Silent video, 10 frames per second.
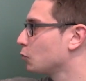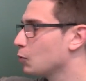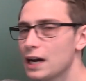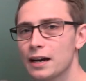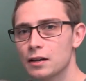
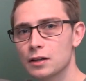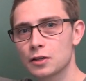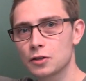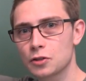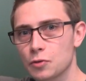where
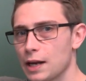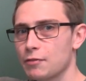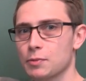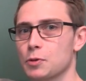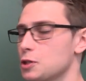do we
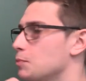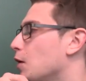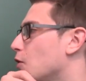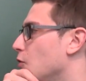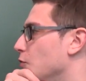have to put the
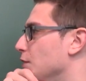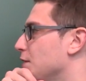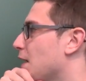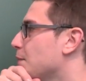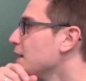bar over it?
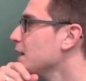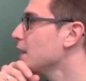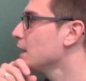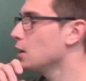I mean,